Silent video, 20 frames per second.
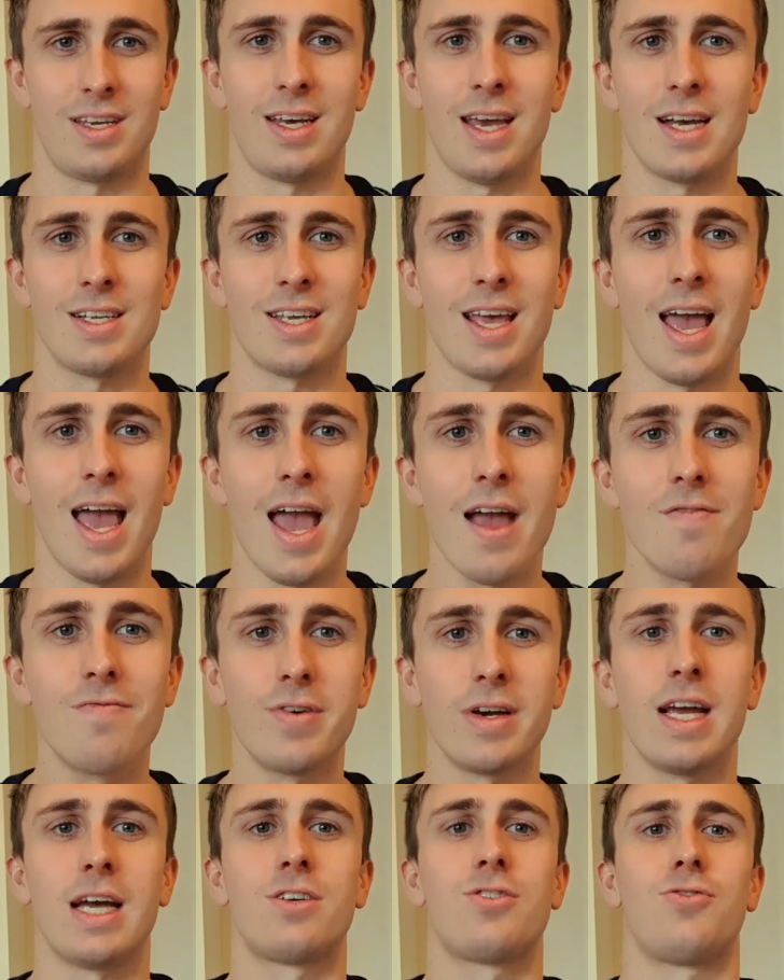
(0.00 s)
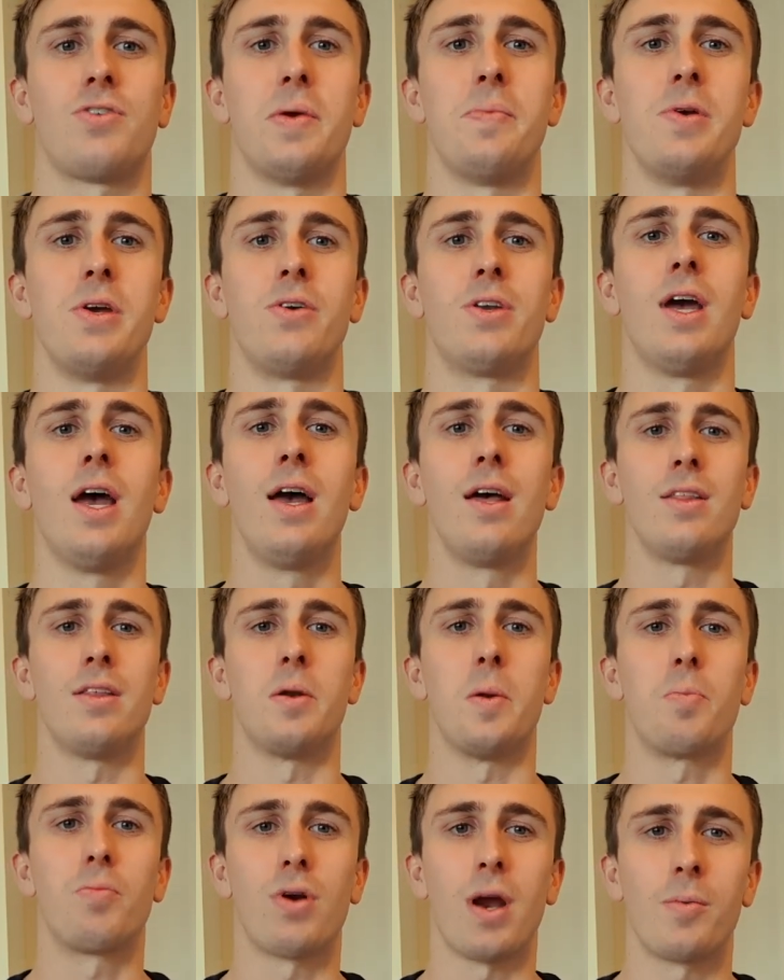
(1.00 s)
He has every attribute
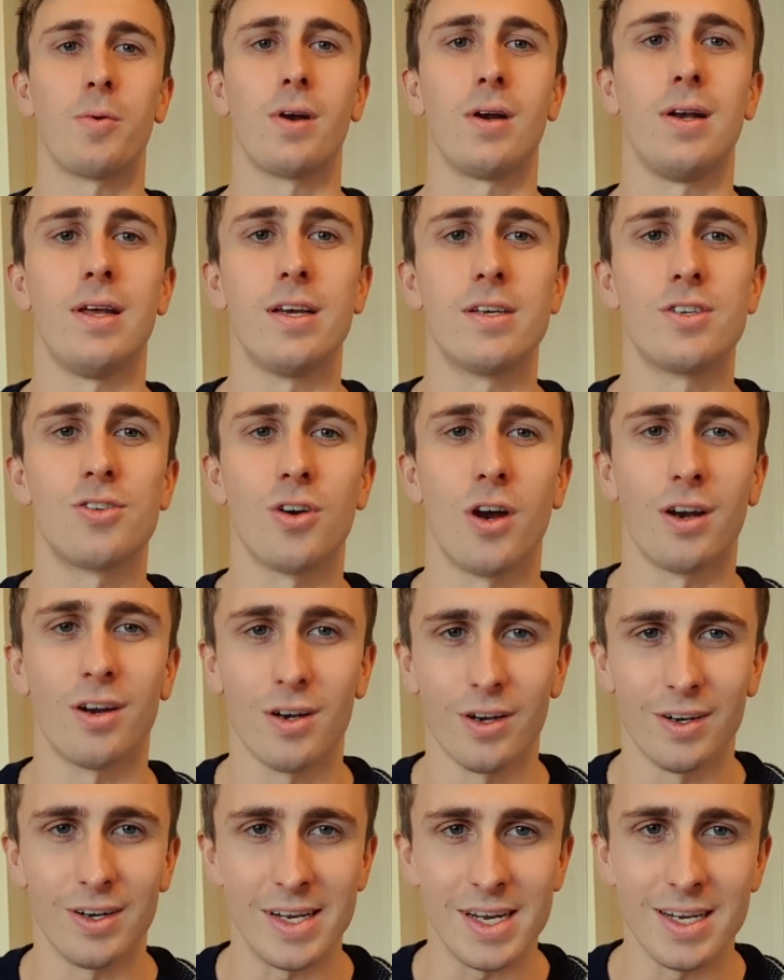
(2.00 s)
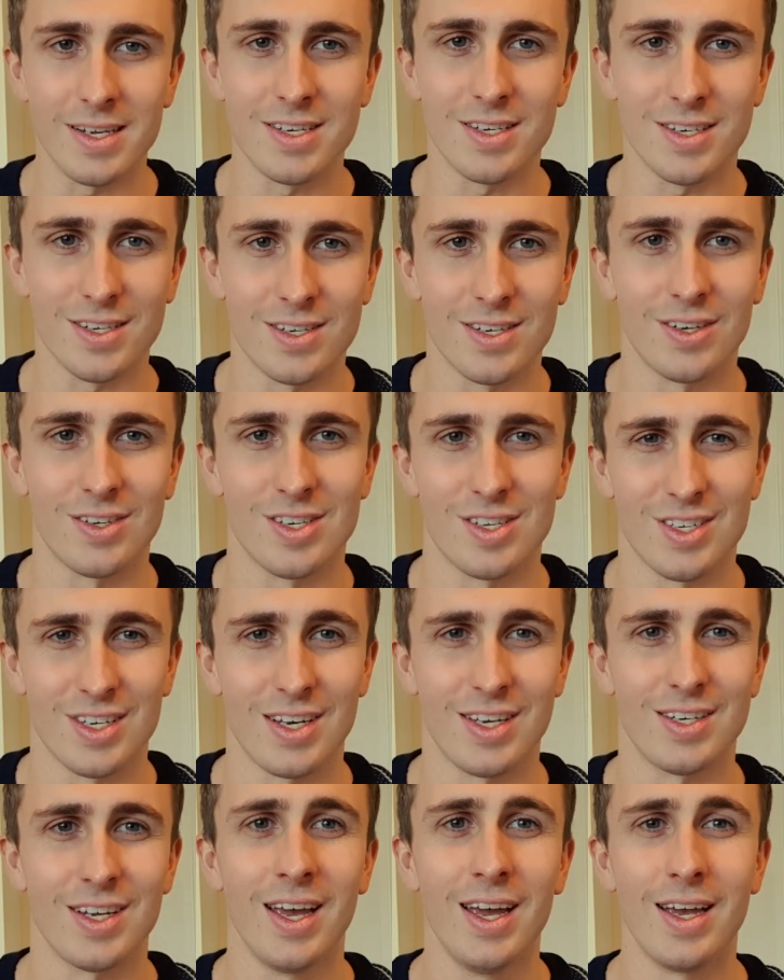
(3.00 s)
that a Premier League striker needs to
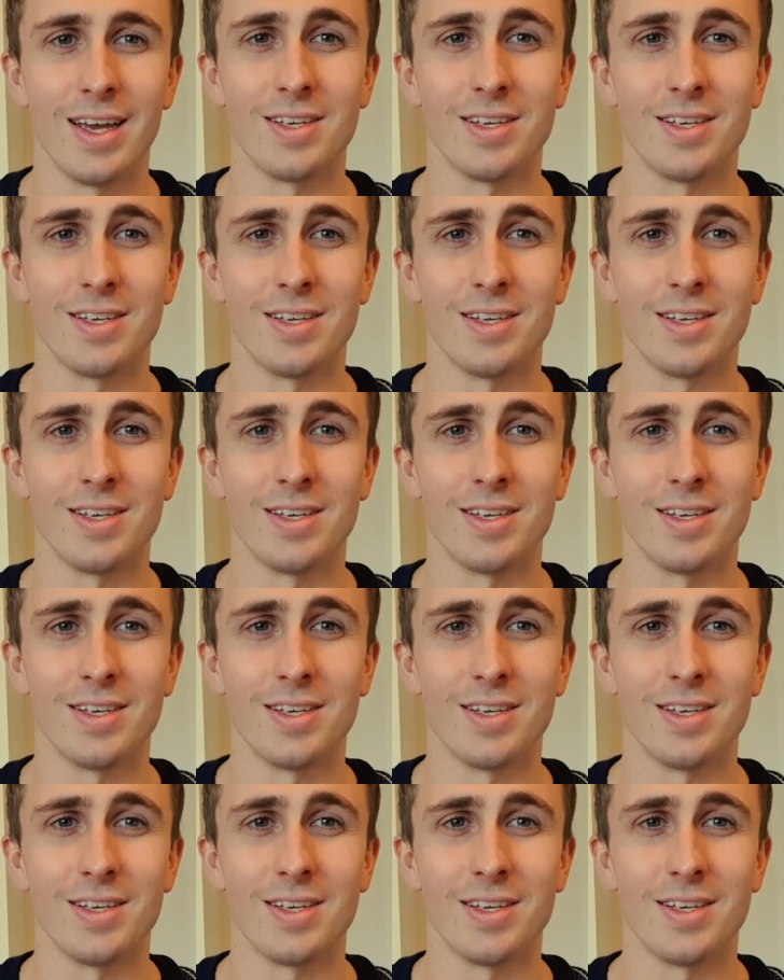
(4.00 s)
succeed.